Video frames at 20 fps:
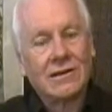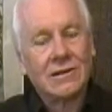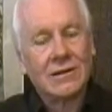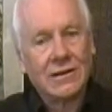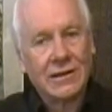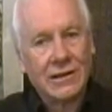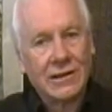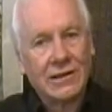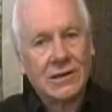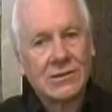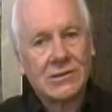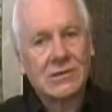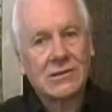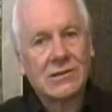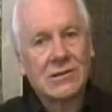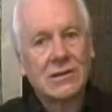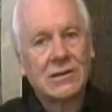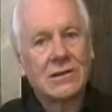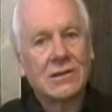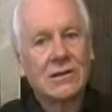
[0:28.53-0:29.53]

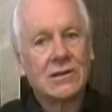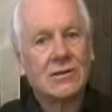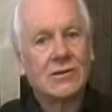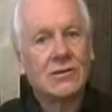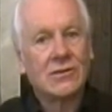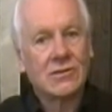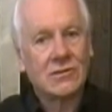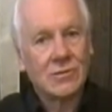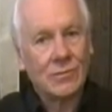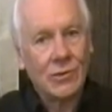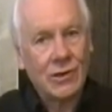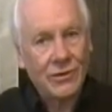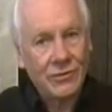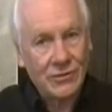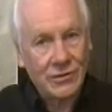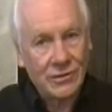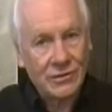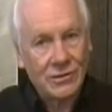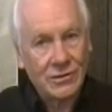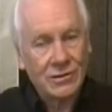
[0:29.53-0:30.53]
links to some
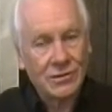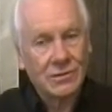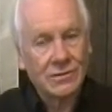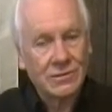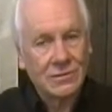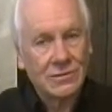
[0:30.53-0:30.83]
other